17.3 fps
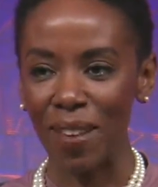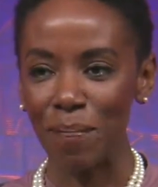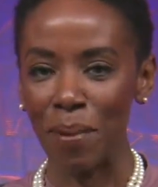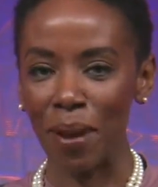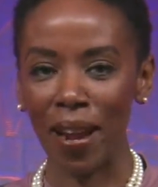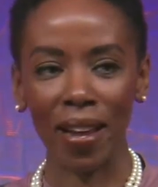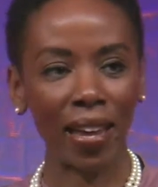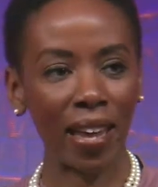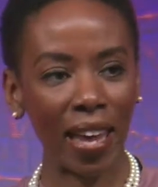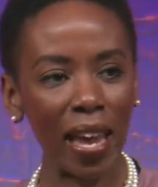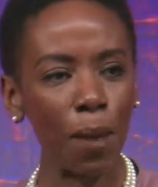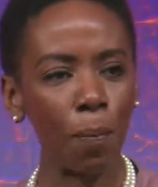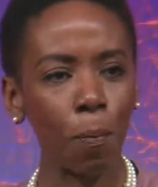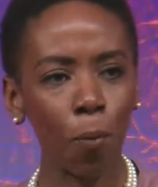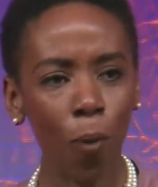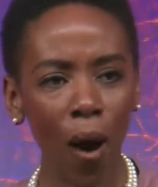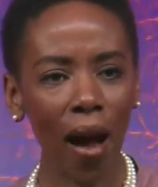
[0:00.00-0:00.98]
But I keep
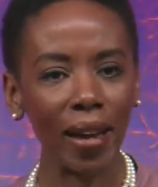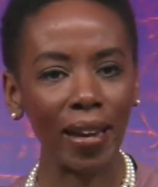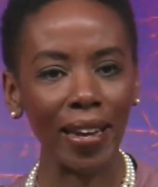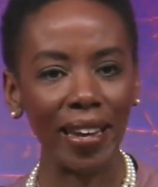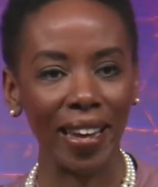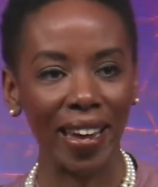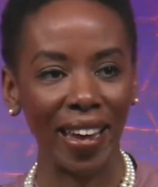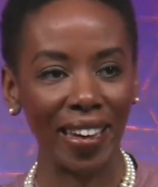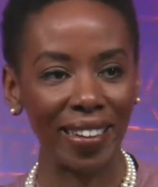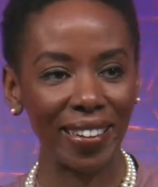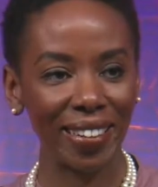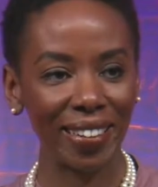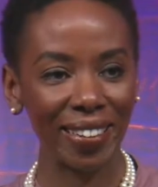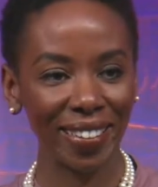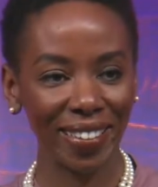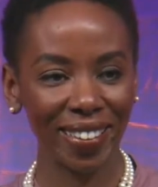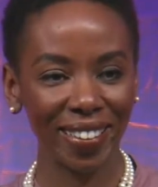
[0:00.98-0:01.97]
wanting it.
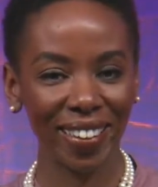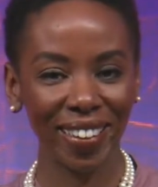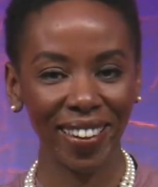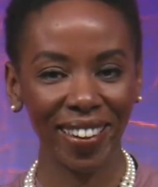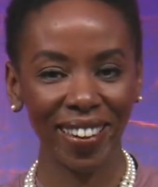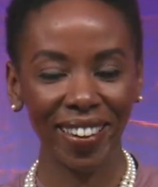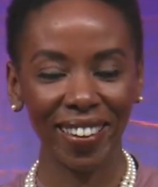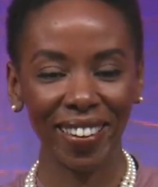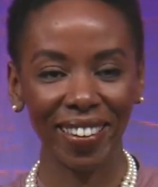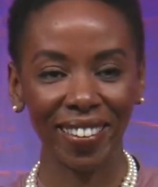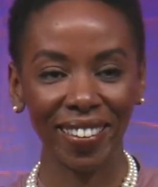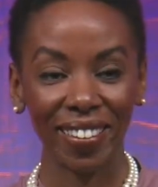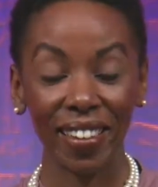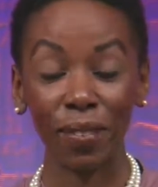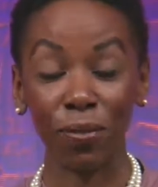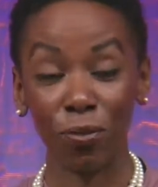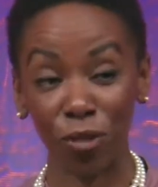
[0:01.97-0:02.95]

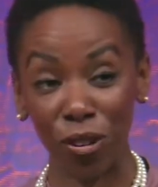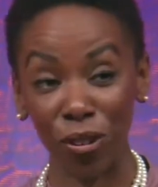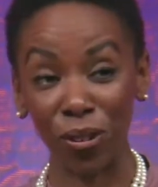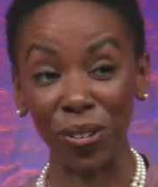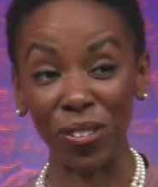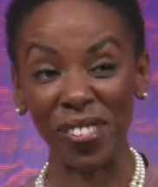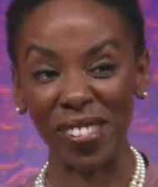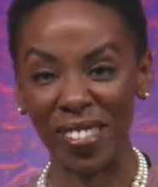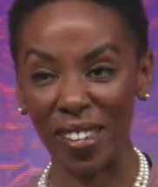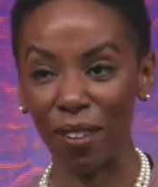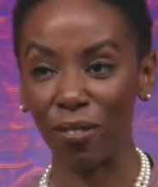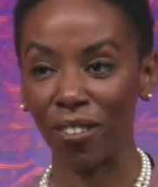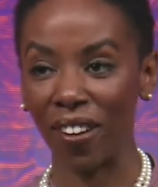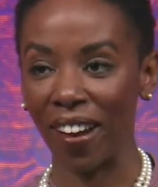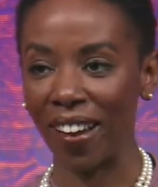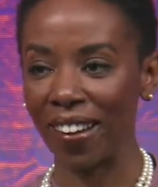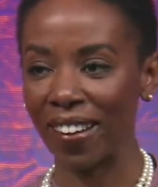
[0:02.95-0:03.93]
It feels
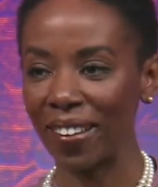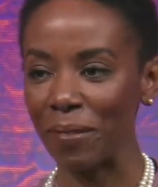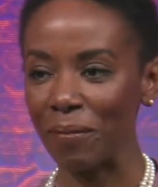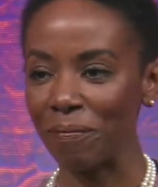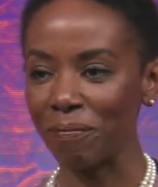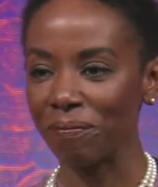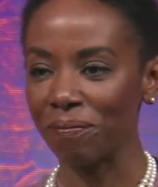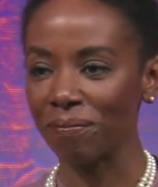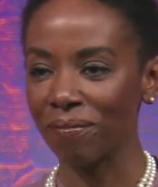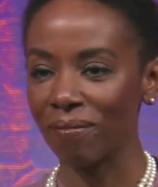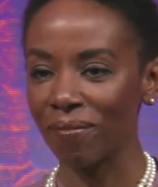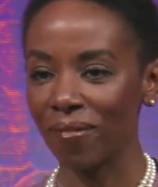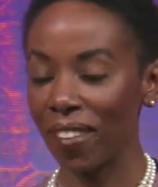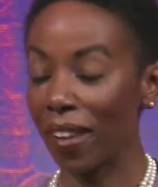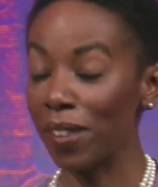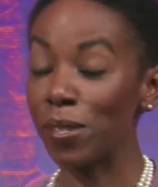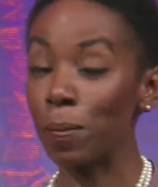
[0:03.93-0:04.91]
different.
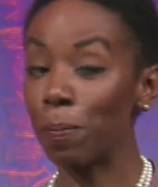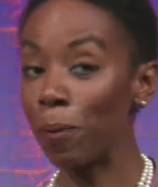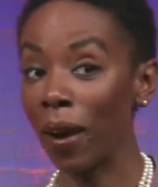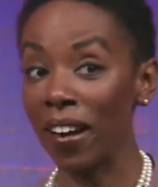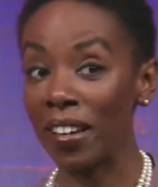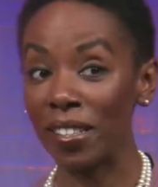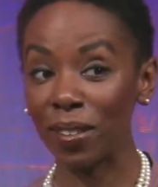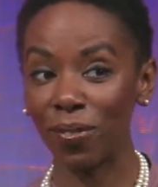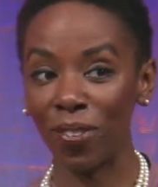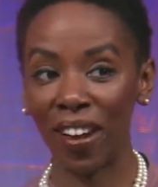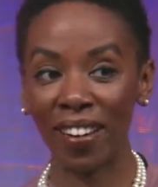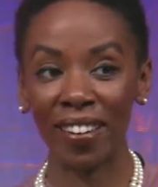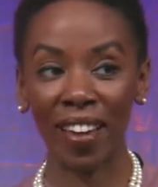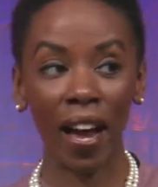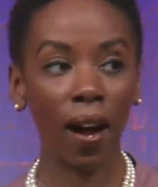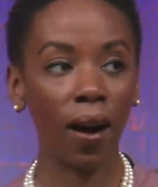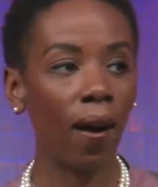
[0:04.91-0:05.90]
And I was surprised to
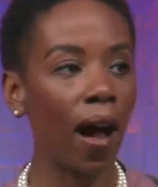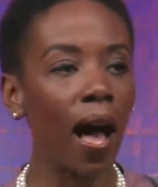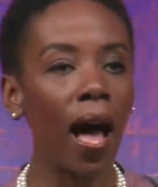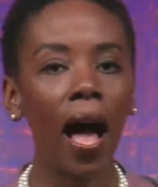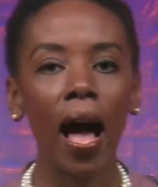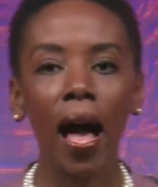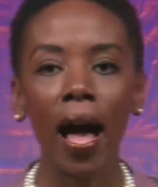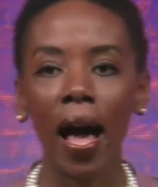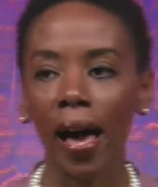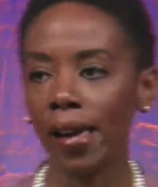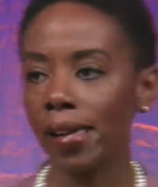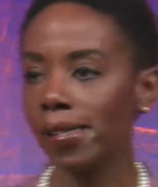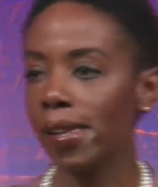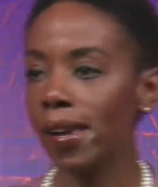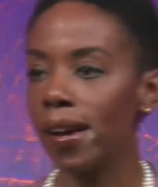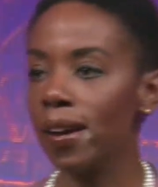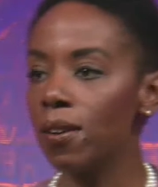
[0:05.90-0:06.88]
find out I
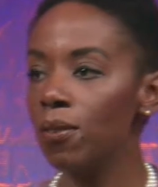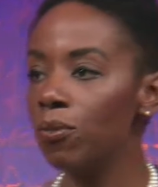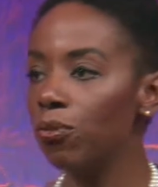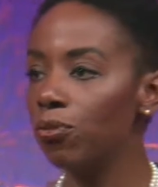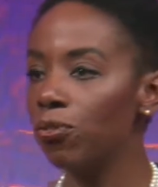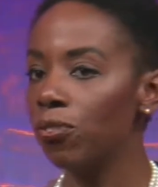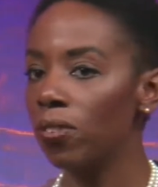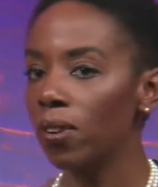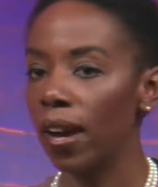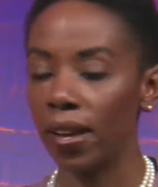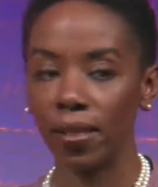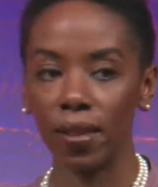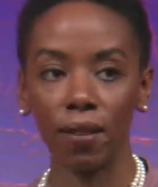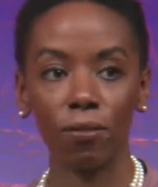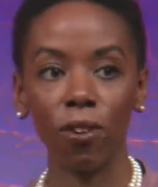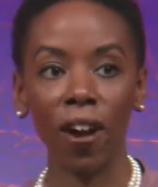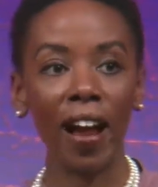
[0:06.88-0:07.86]
love
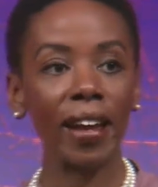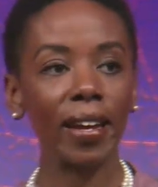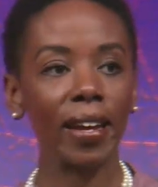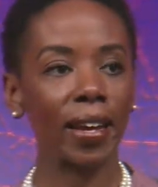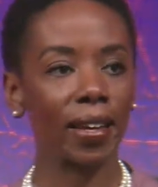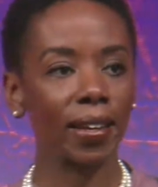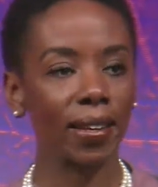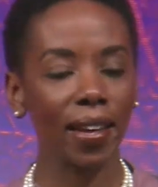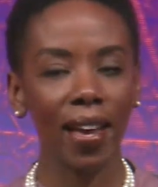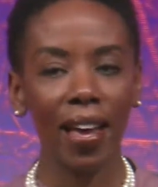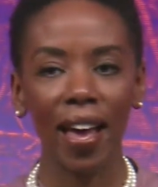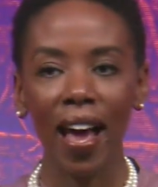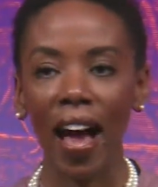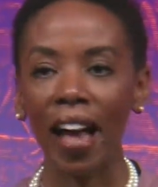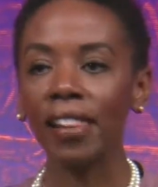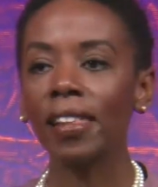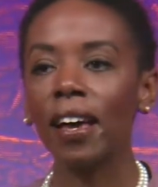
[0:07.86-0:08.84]
writing.
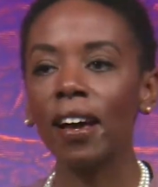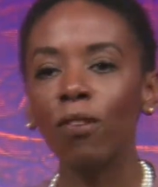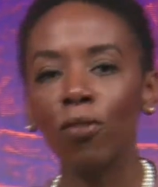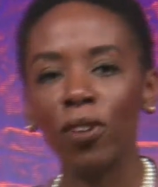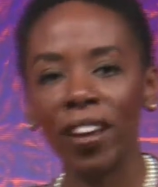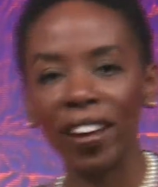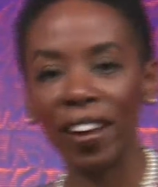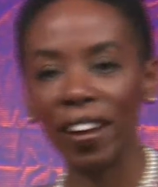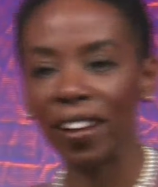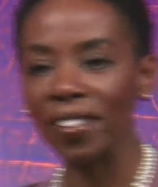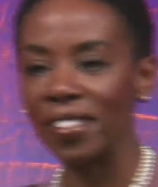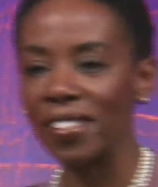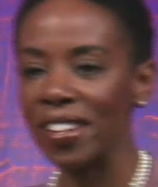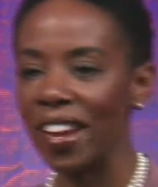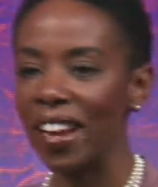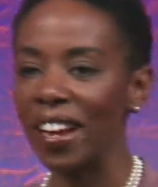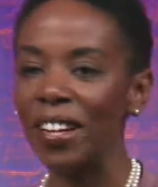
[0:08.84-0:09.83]
I love when I get on
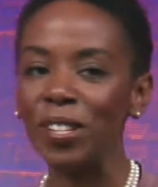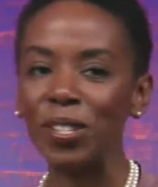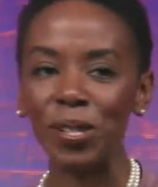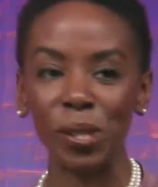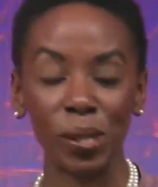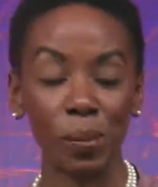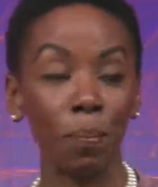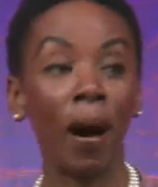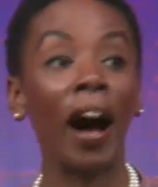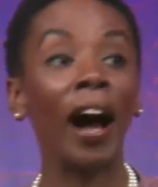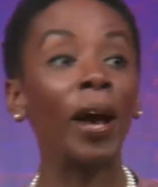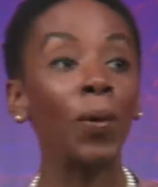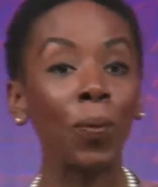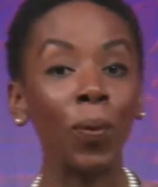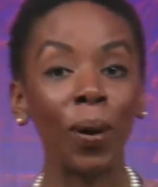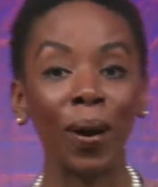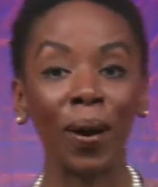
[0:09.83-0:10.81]
stage, it's my
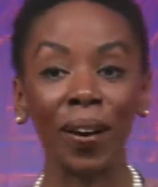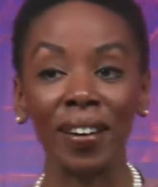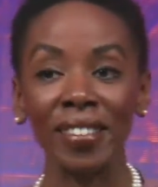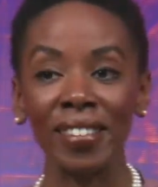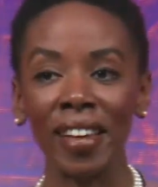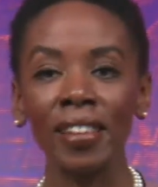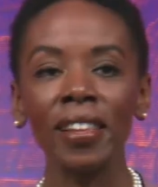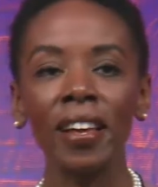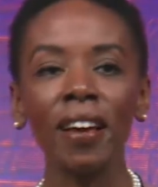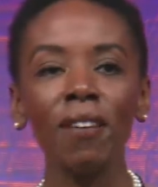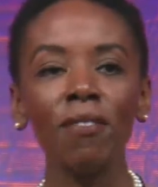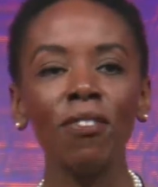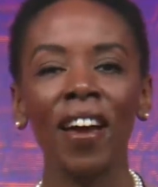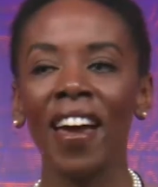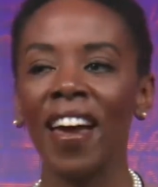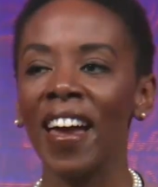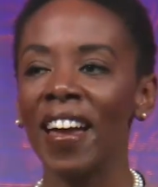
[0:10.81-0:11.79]
words. I love
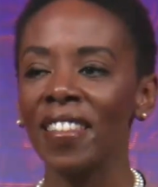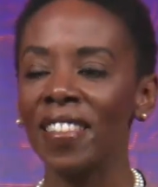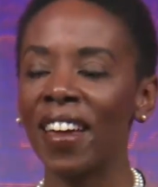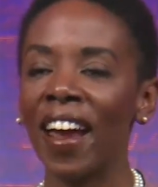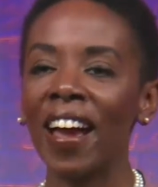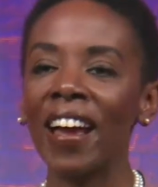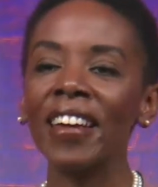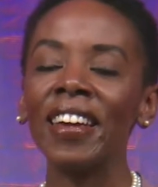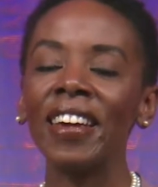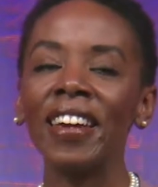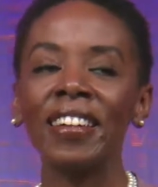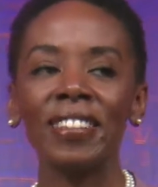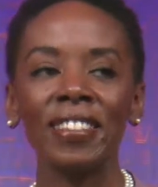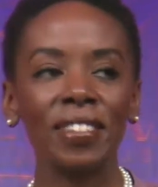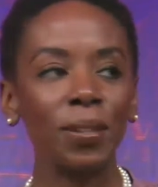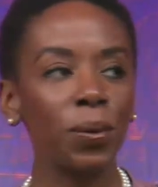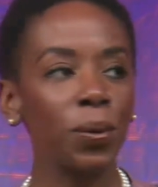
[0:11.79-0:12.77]
that I get
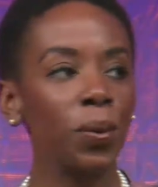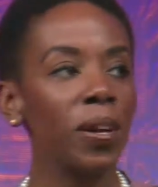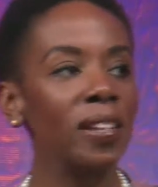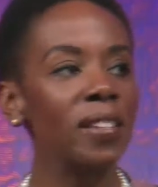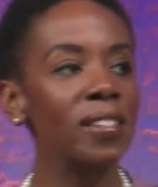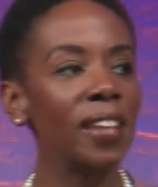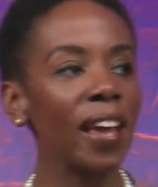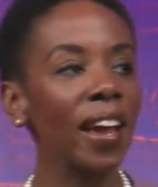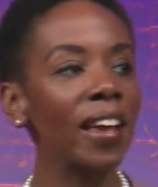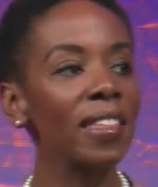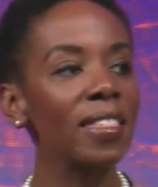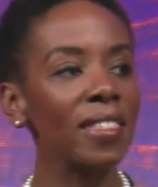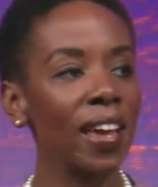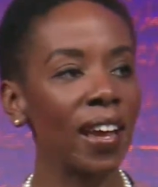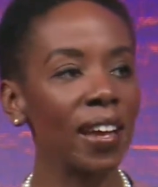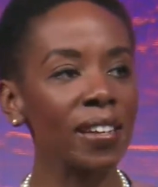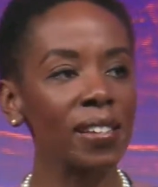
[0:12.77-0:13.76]
to say
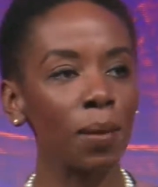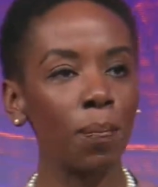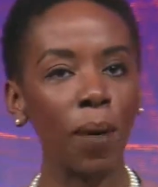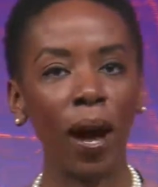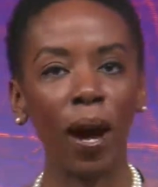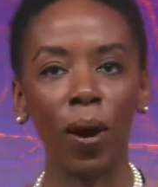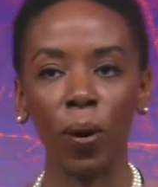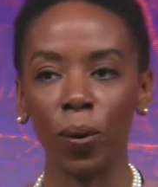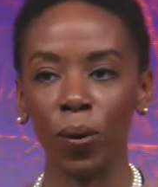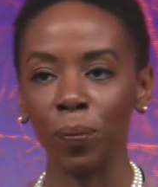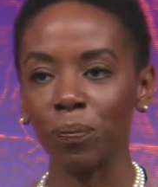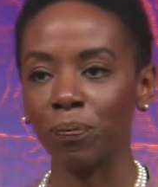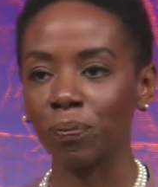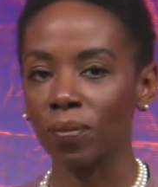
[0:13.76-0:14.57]
things about